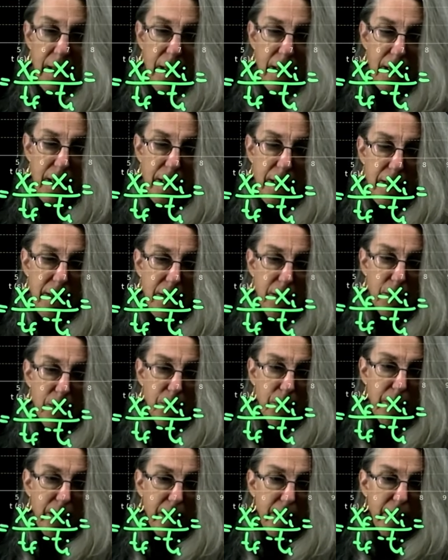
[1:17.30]
and 0
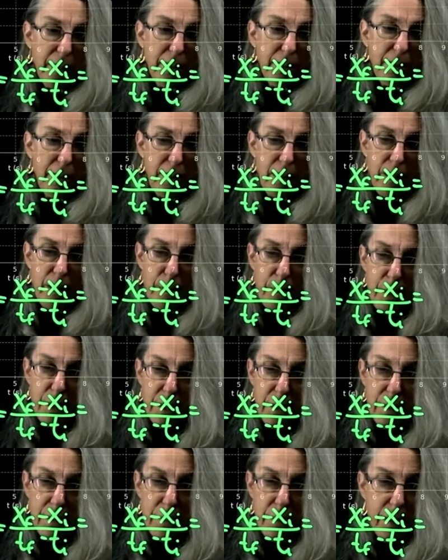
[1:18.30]
seconds on the
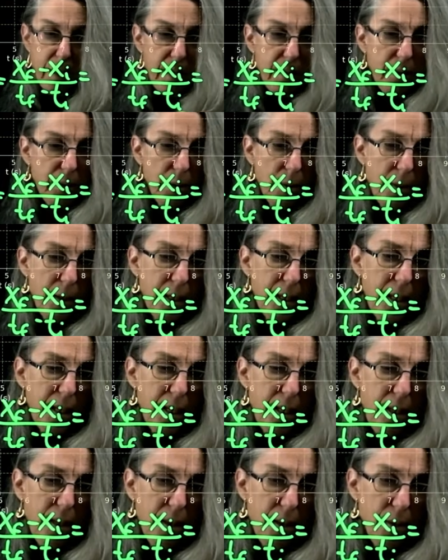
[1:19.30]
bottom, and so I
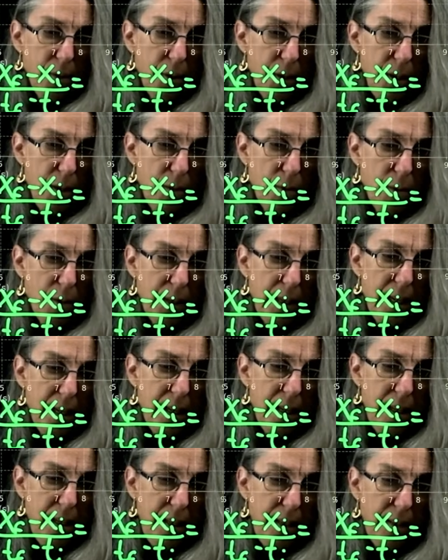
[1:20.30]
get 30 over
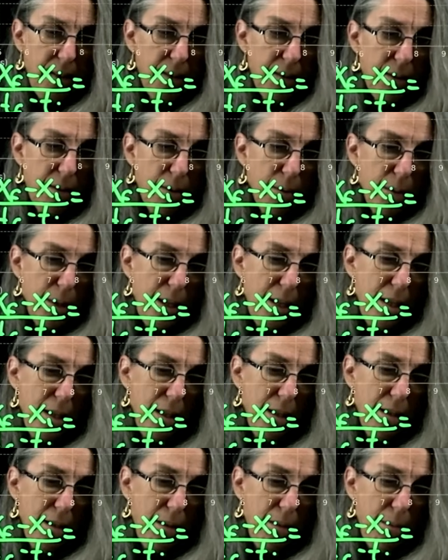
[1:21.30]
10 is 3
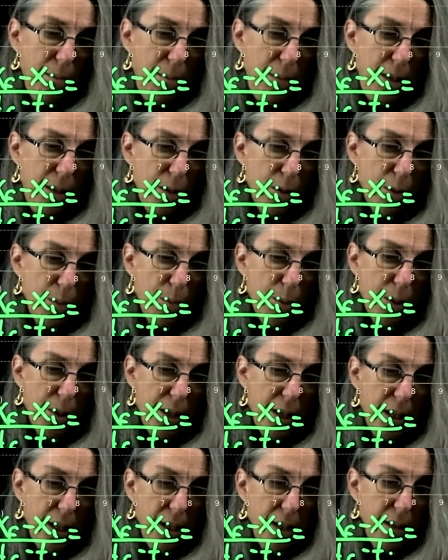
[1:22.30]
meters per
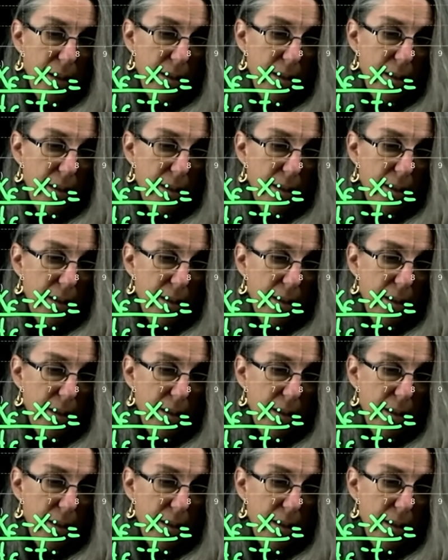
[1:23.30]
second.